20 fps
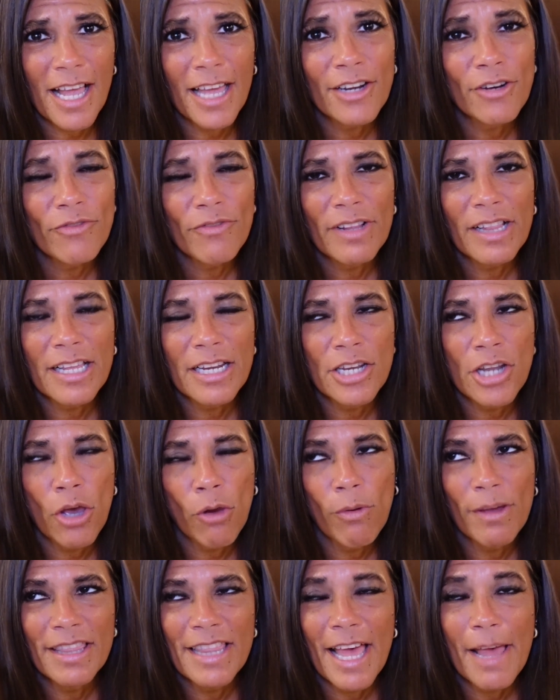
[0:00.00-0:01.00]
I don't really
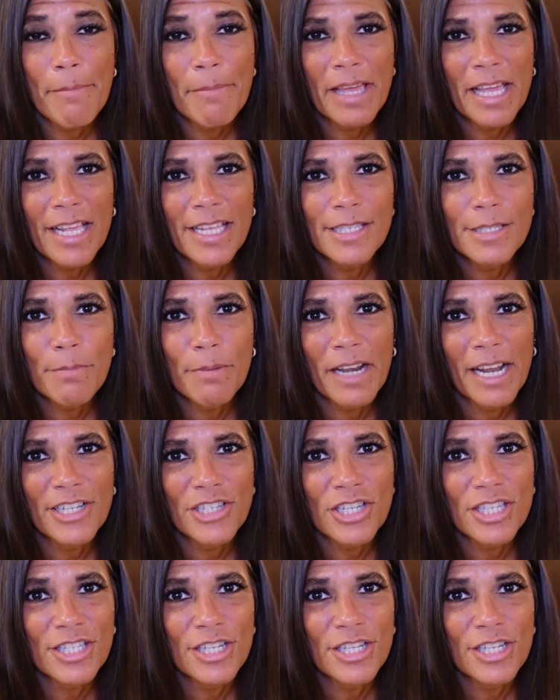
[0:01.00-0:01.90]
know what that means, but I just